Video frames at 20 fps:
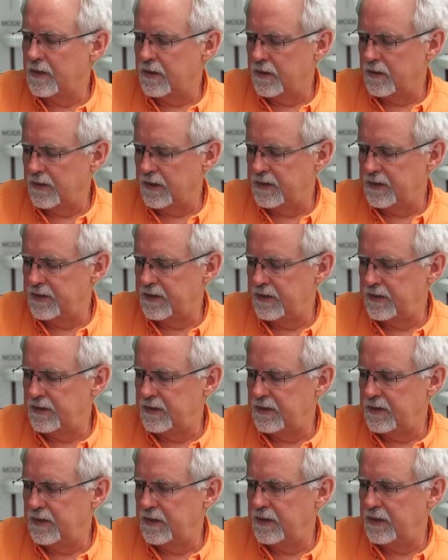or let's see,
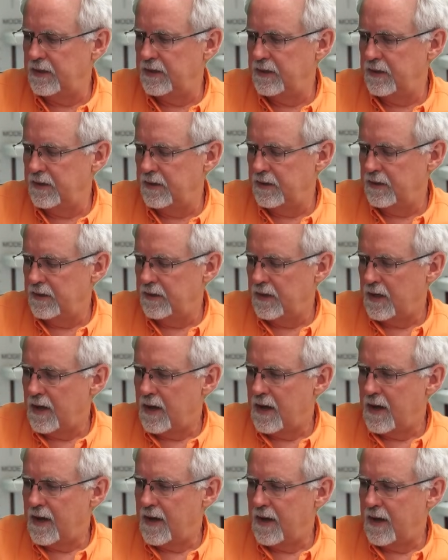10
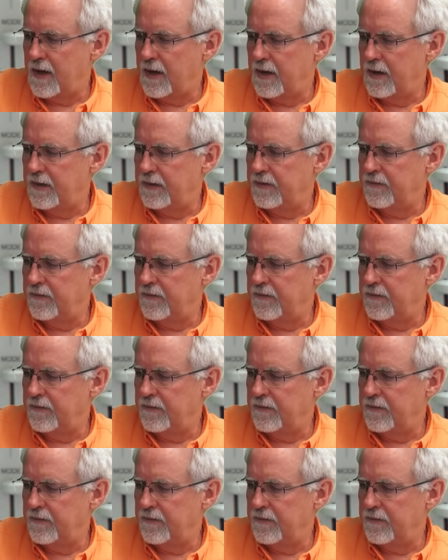uh,